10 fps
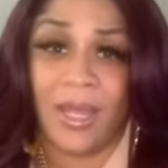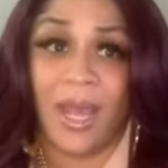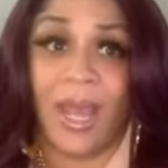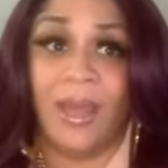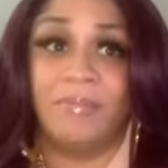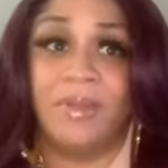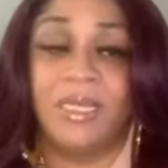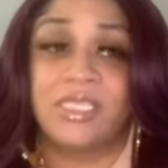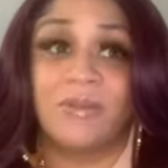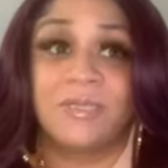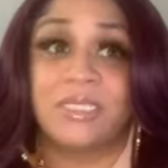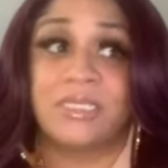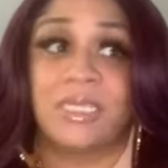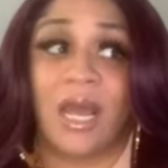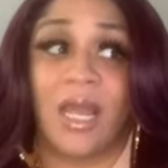And Misha was
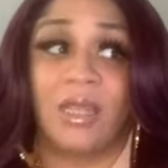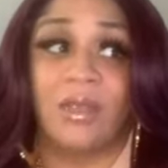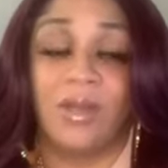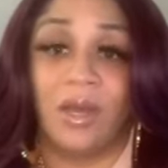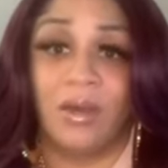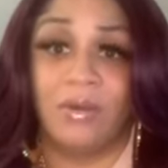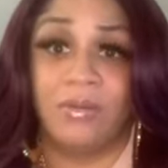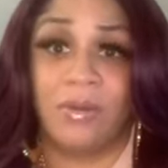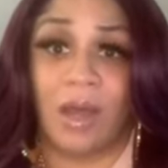just like, you know,